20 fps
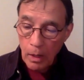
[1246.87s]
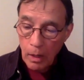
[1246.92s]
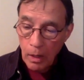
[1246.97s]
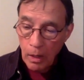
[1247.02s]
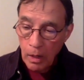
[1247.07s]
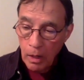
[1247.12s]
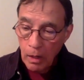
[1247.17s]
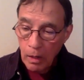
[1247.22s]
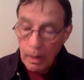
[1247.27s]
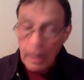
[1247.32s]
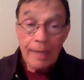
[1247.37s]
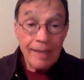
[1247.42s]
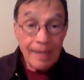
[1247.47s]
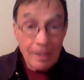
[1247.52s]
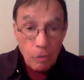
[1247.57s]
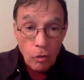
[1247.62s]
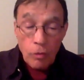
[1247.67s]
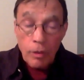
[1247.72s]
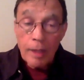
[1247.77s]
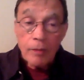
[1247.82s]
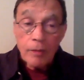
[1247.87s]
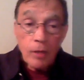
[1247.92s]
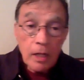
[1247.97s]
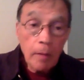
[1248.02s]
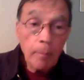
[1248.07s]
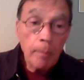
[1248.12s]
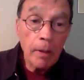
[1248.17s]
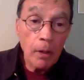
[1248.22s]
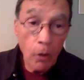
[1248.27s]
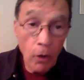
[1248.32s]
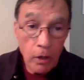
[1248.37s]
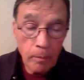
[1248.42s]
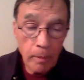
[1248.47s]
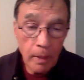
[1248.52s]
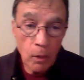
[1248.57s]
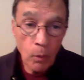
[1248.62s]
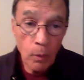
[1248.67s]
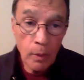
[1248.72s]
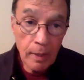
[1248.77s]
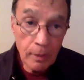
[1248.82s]
and these are things that can be learned,
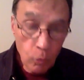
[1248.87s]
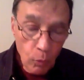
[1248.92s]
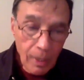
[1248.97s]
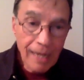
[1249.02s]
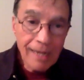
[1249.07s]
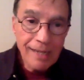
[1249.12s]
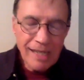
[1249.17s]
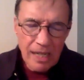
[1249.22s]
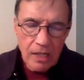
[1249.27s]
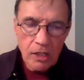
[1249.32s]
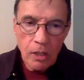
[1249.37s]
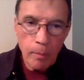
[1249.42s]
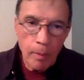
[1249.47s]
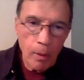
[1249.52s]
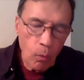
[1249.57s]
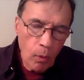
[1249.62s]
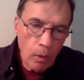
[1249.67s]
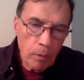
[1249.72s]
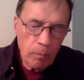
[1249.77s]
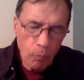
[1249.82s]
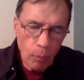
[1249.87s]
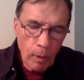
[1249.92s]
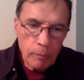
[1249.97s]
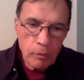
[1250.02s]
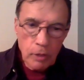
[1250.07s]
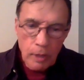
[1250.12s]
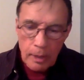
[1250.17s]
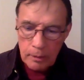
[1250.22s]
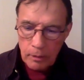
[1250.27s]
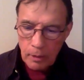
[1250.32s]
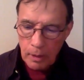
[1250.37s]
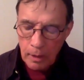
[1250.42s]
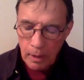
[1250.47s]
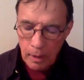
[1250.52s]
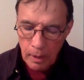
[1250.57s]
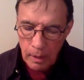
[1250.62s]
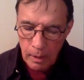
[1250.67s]
by the way, that's what mm-hmm. I teach in my work websites and, yeah.